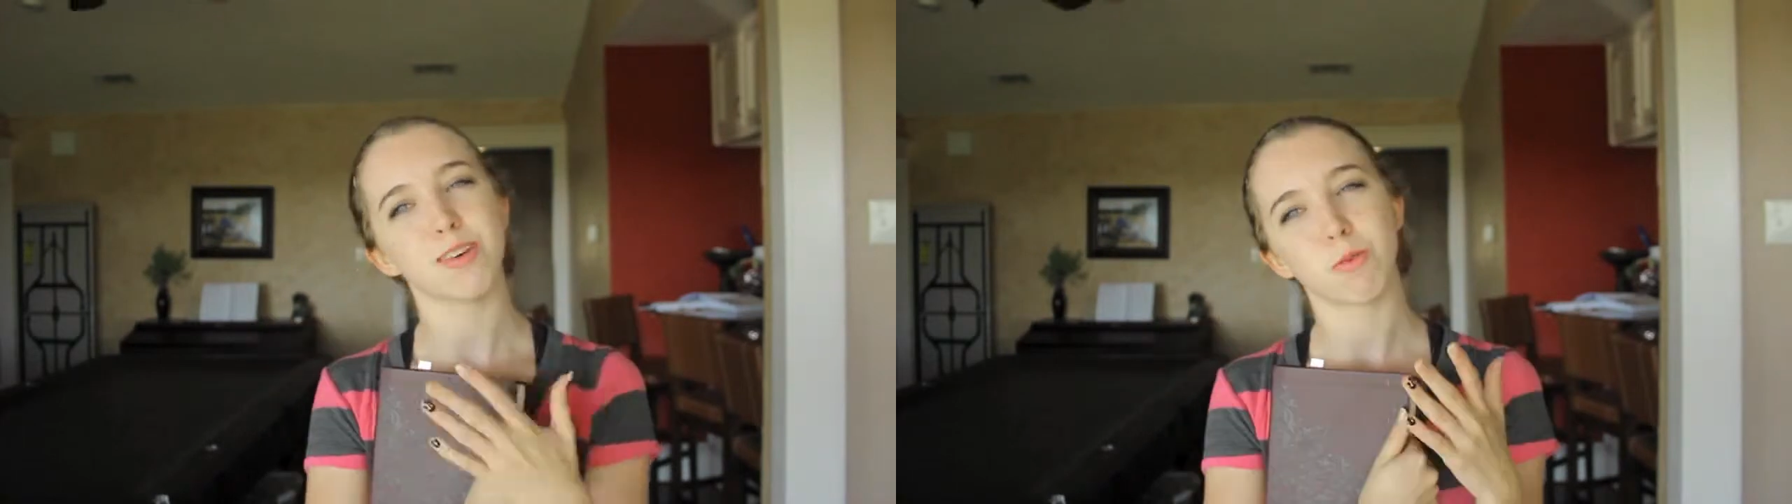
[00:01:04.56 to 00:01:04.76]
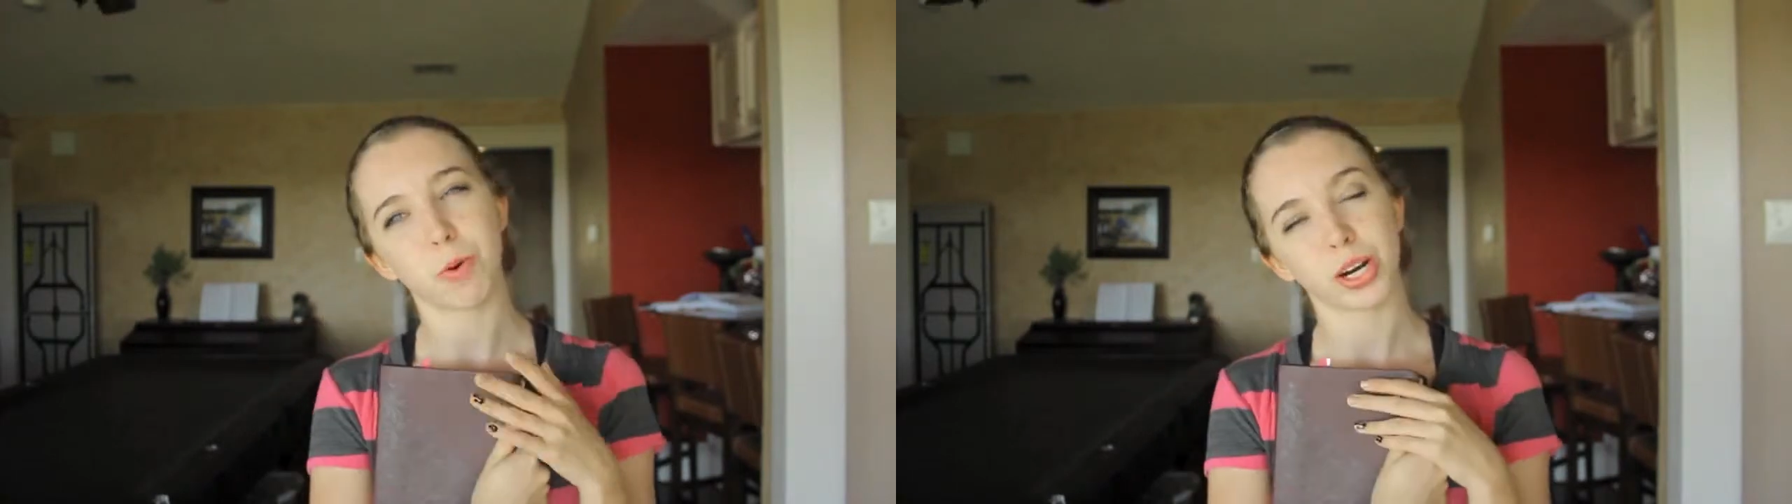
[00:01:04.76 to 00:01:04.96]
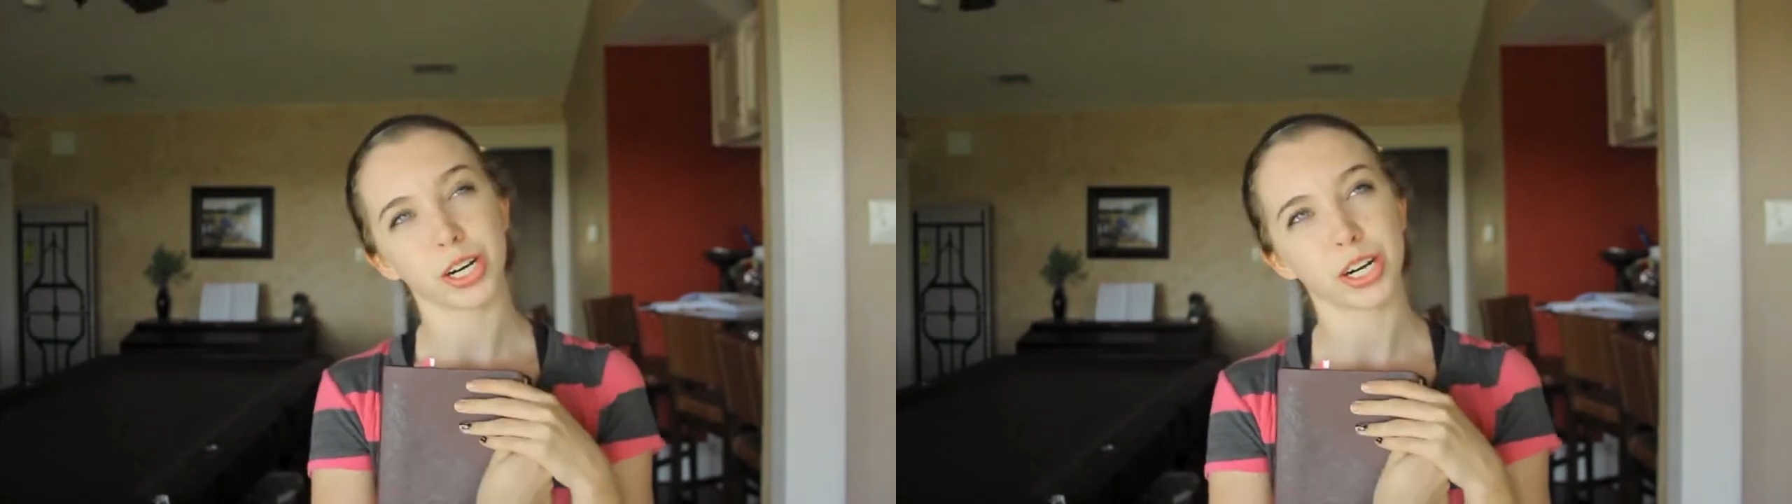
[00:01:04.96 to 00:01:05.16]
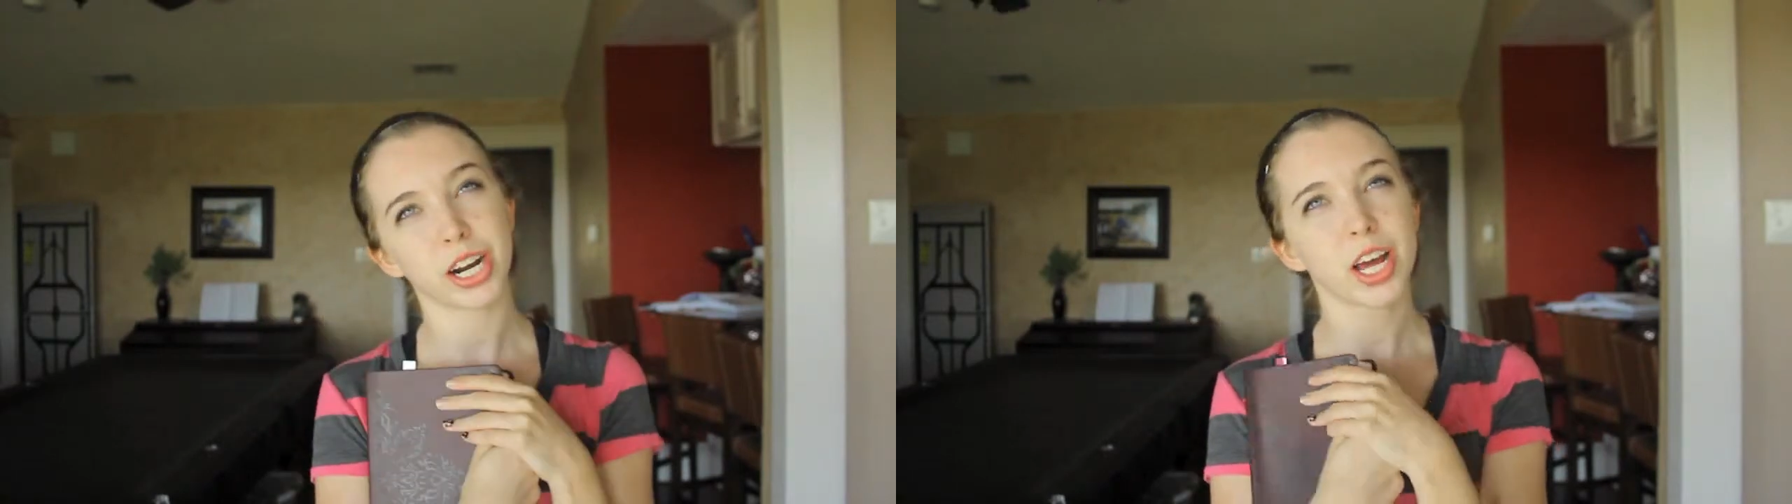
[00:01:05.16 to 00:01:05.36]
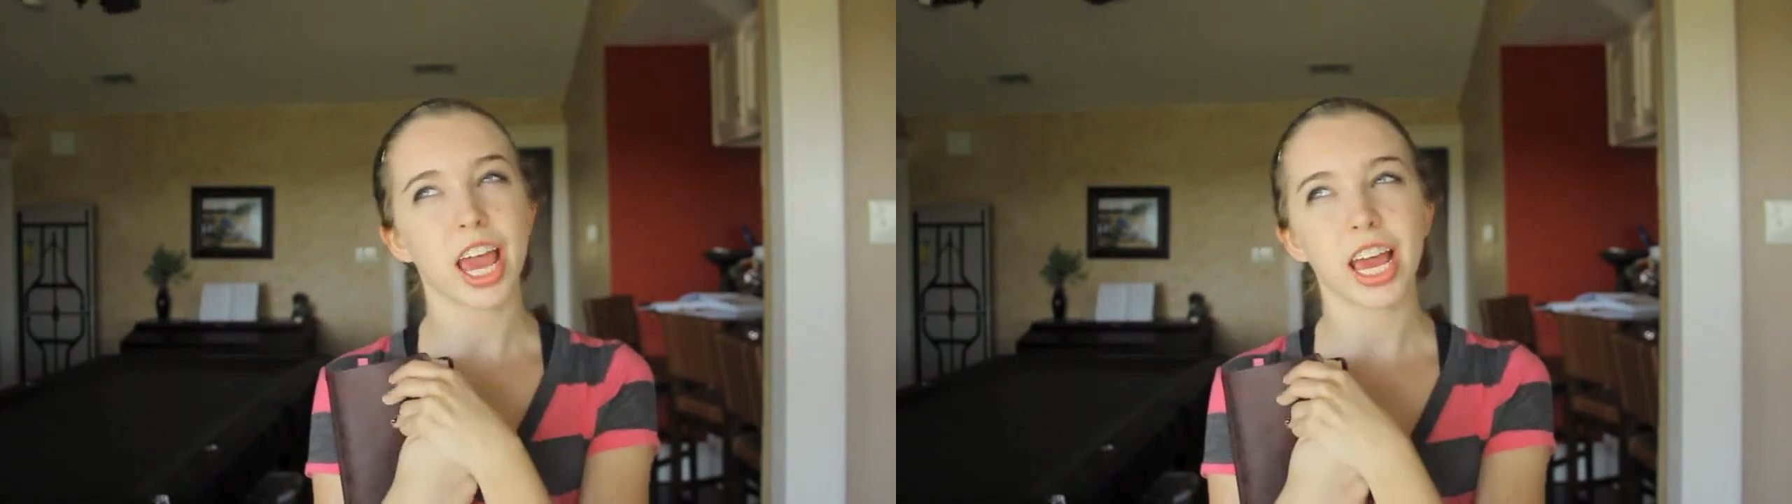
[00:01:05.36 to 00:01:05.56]
the
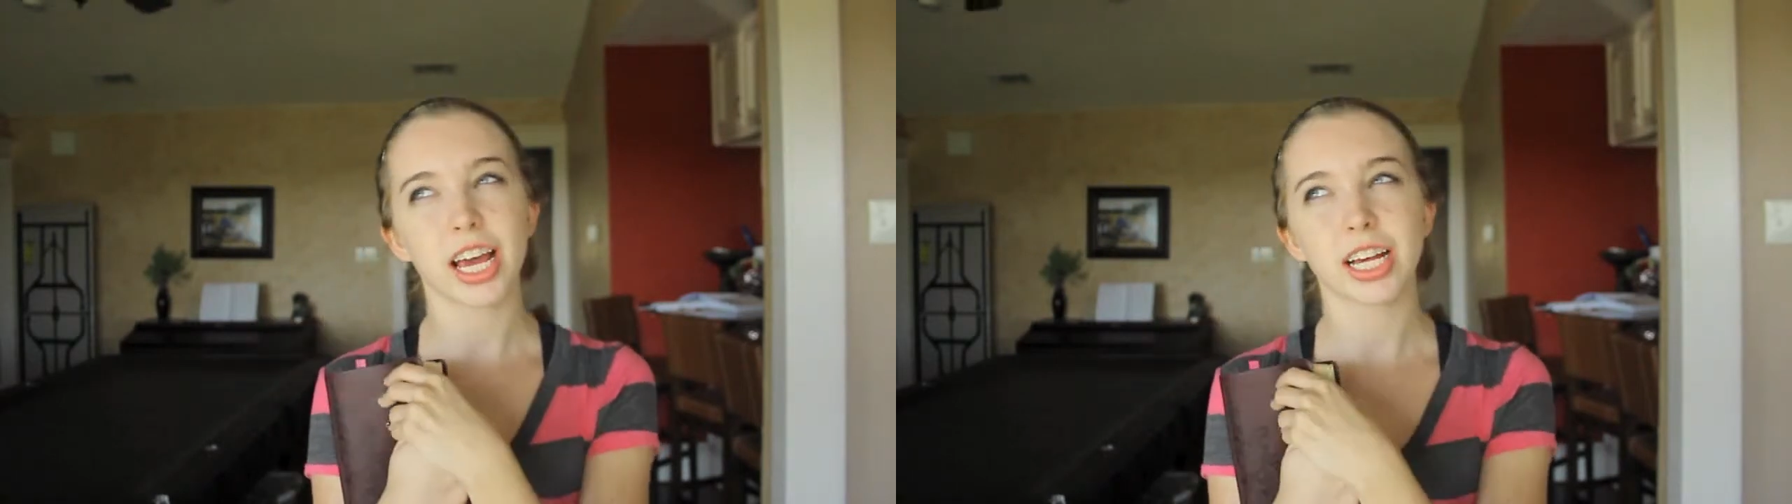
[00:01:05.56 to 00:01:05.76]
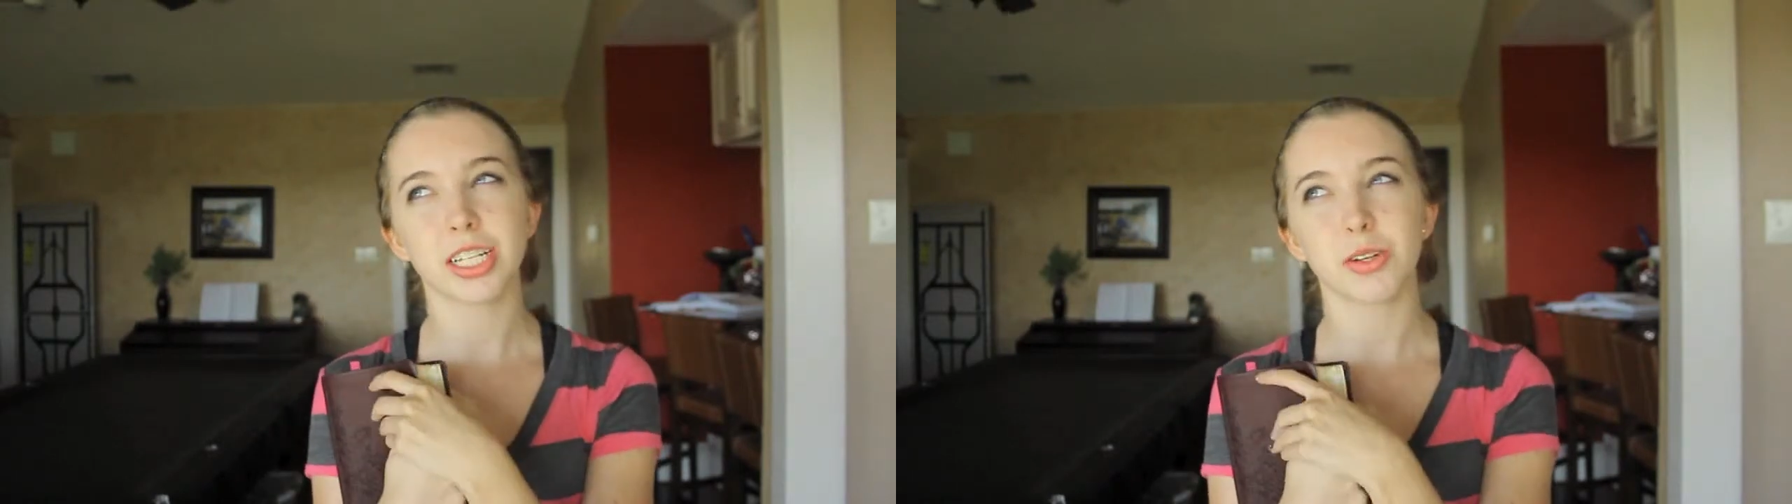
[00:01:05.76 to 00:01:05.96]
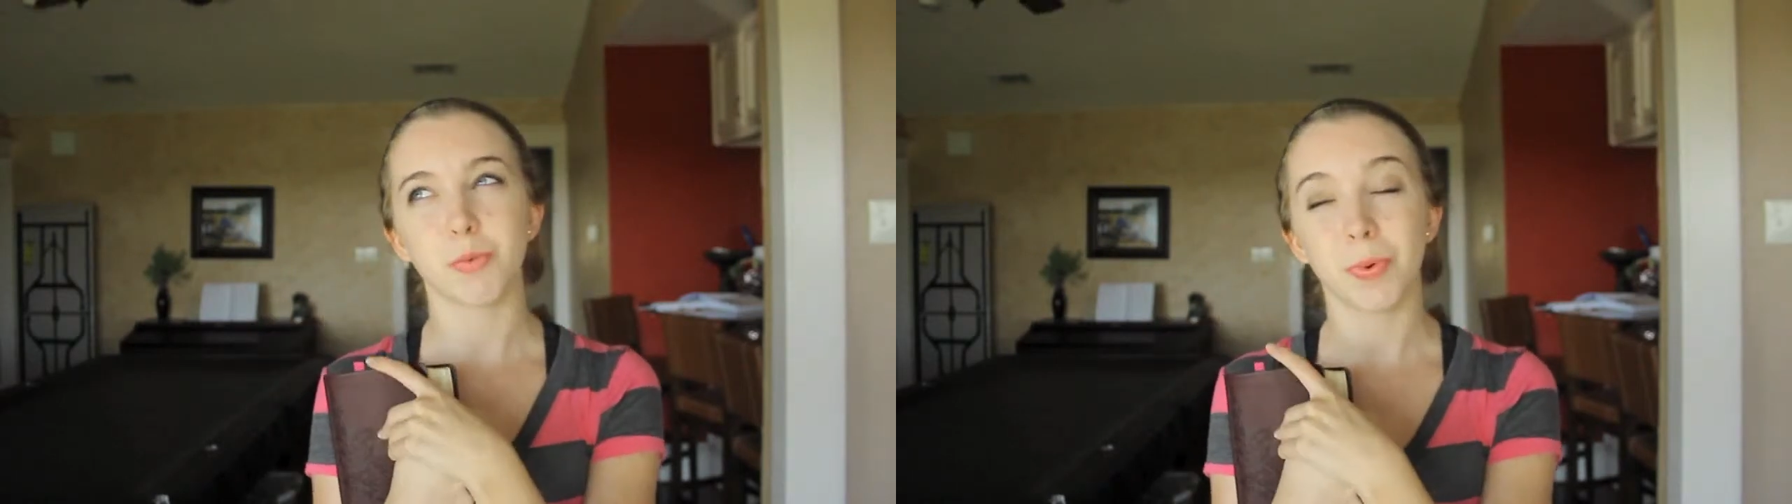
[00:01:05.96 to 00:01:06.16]
Word, and